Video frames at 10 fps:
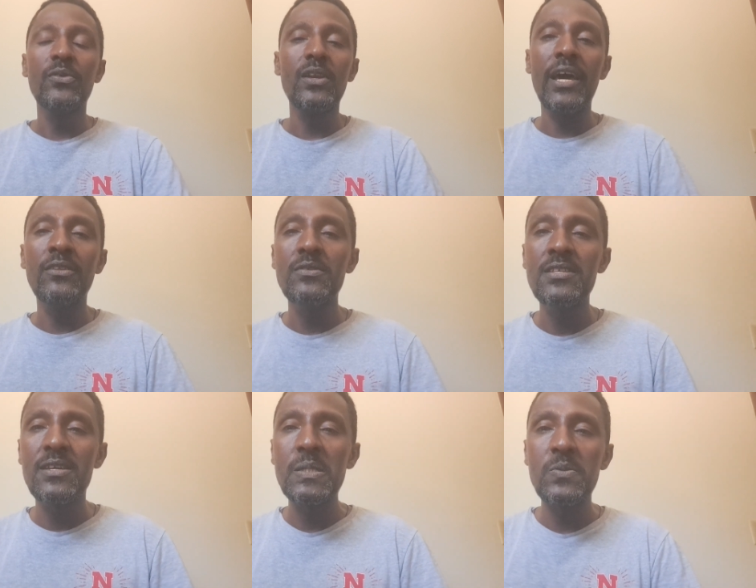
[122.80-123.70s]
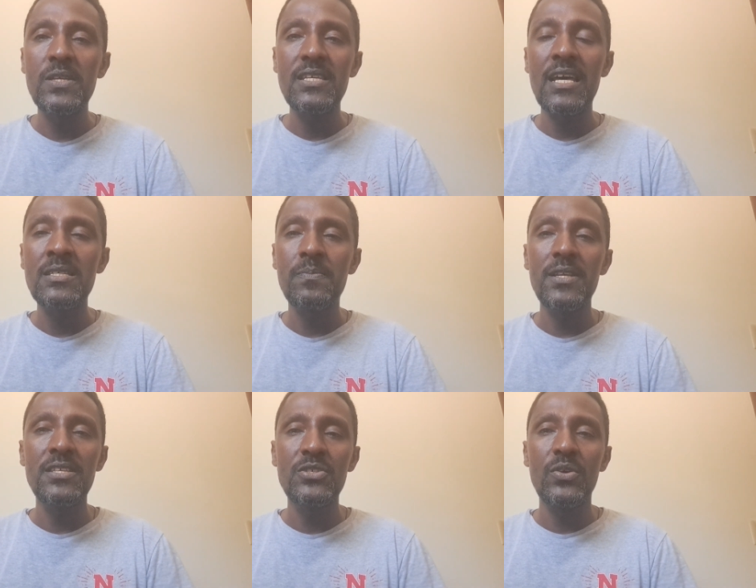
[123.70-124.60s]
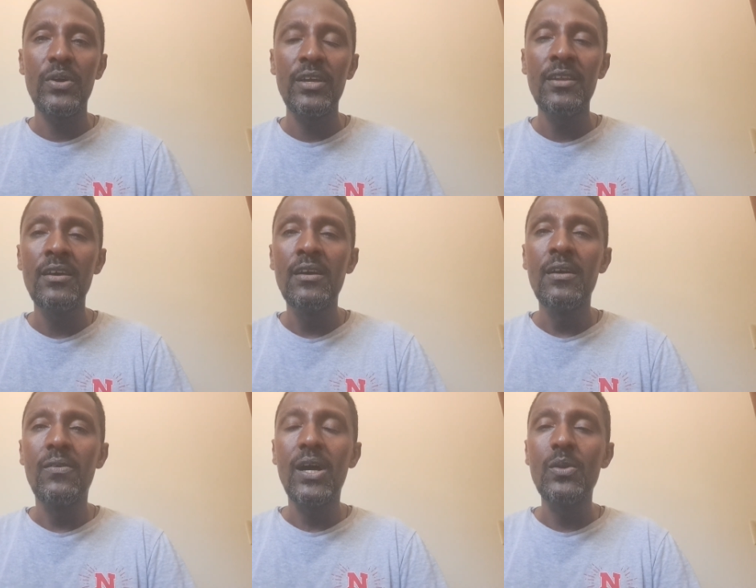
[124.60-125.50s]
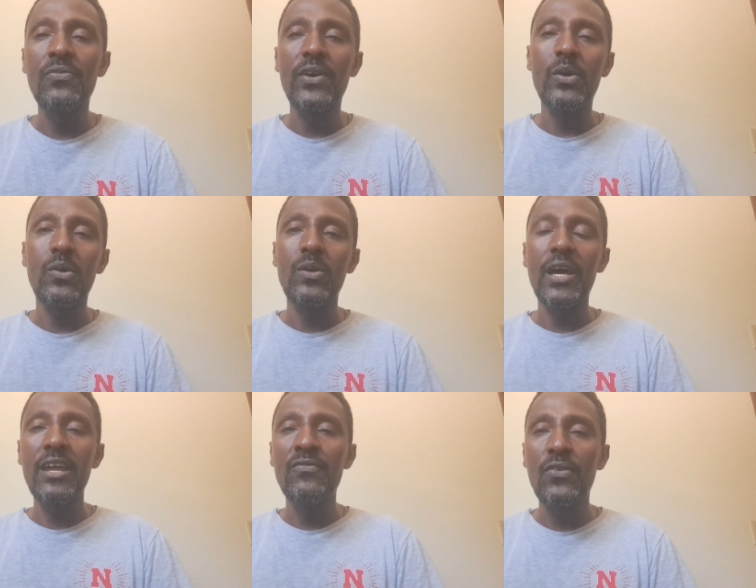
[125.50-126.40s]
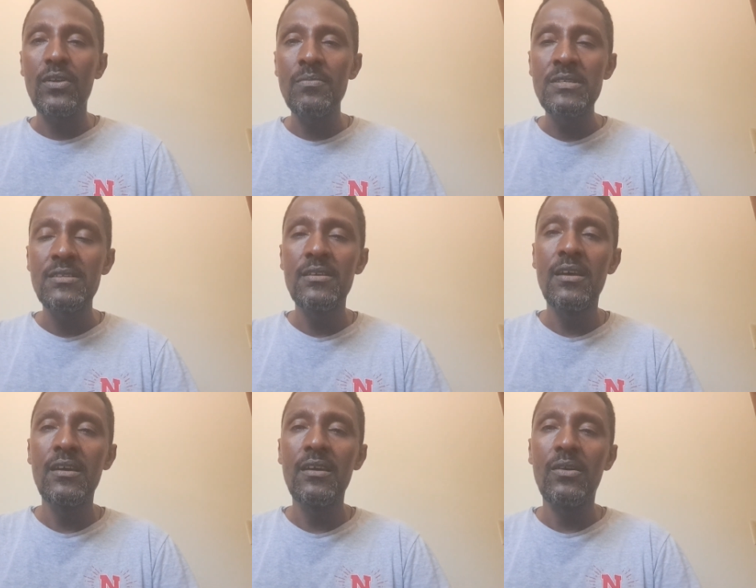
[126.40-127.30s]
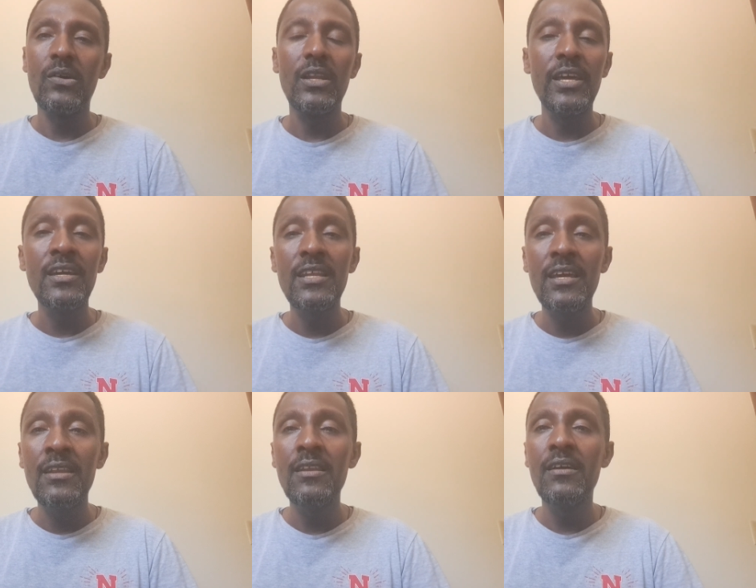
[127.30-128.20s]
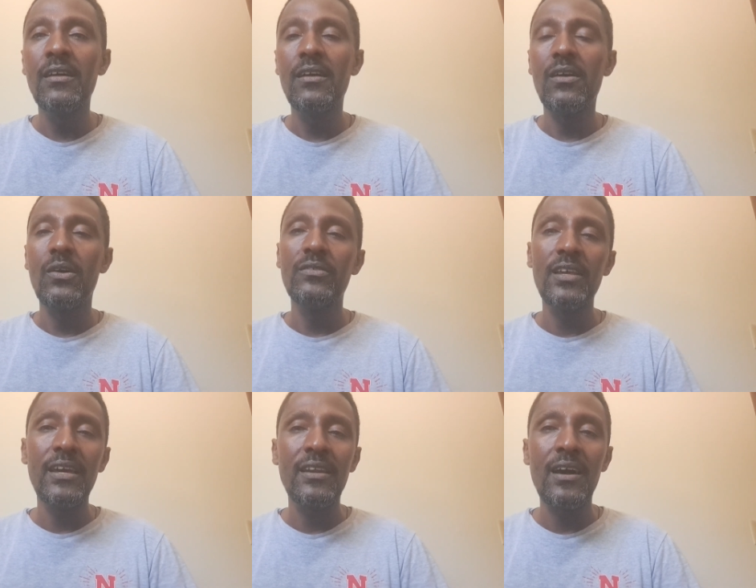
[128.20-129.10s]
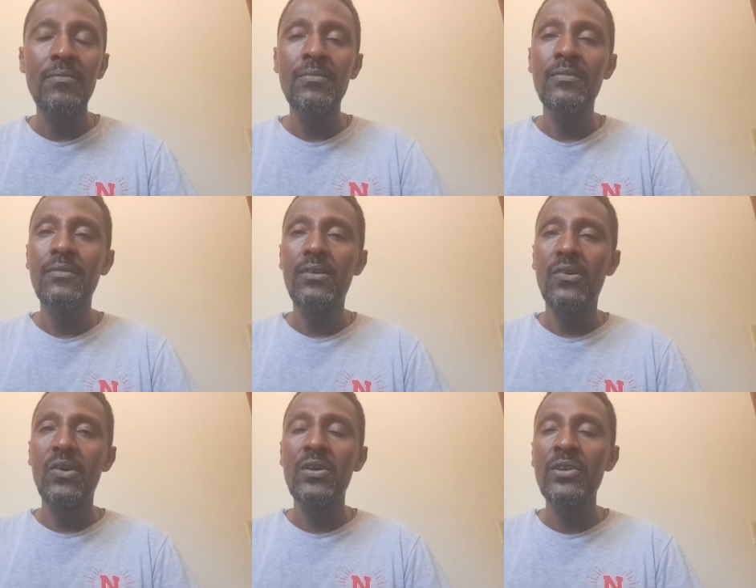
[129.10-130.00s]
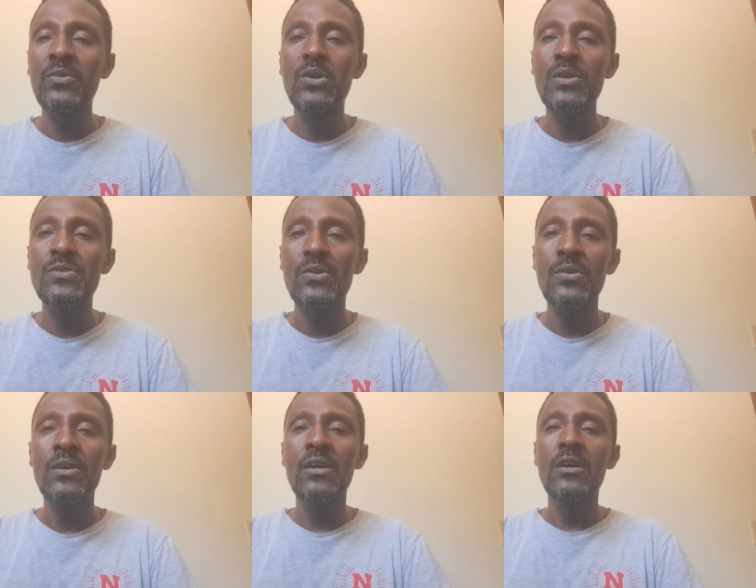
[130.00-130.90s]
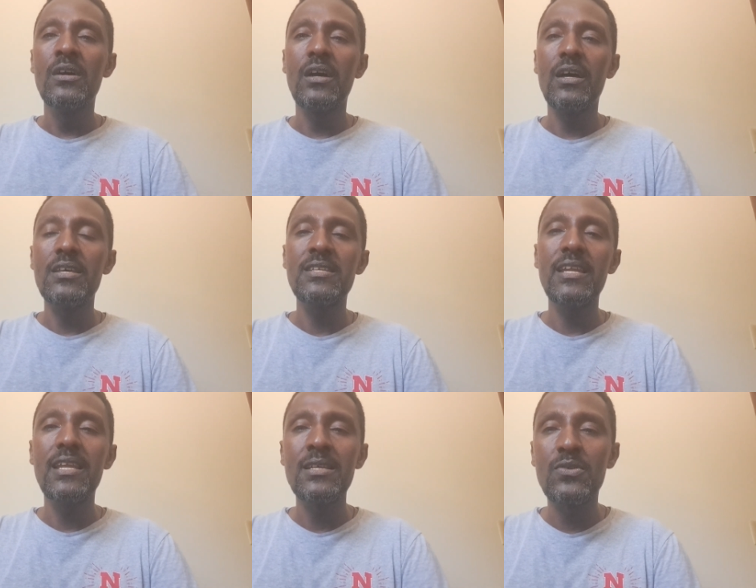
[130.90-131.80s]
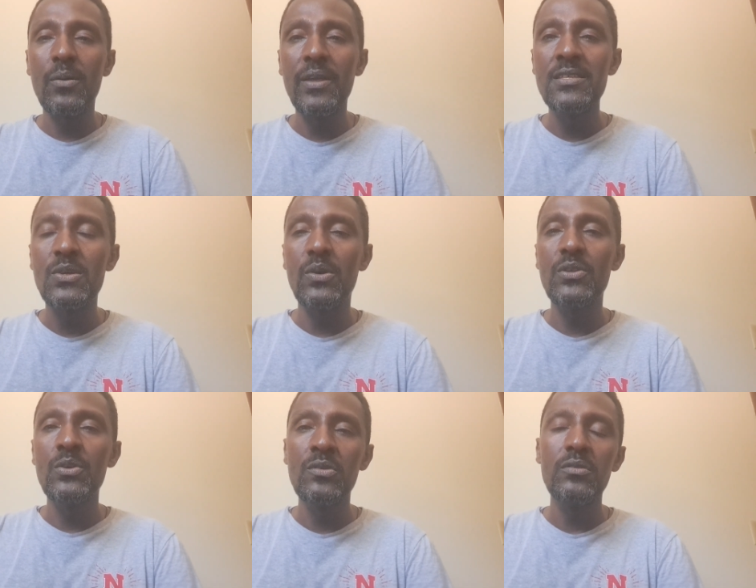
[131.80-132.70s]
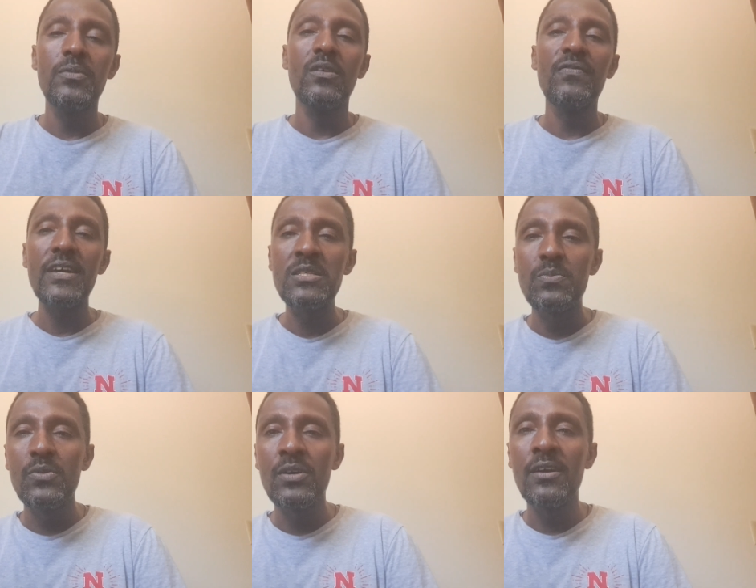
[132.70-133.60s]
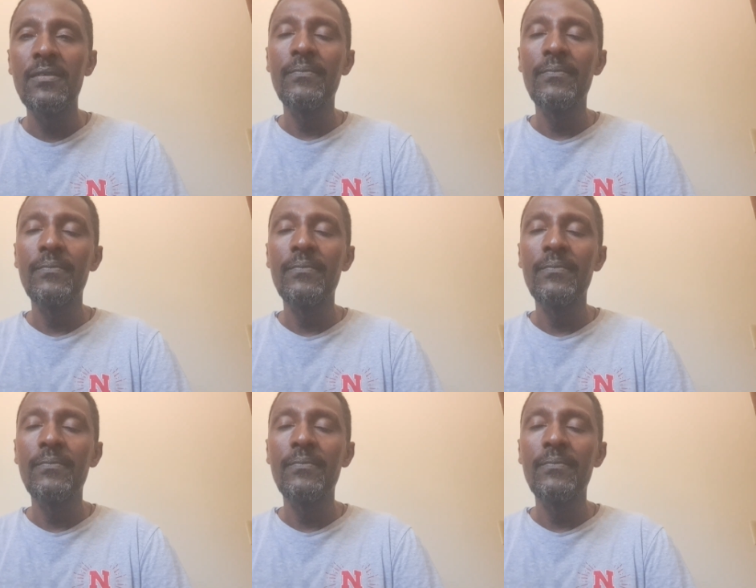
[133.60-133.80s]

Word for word: you'd like to discuss with us, please join one of our online forums on LinkedIn, on Telegram, or you could also uh, send us comments on YouTube, on Facebook,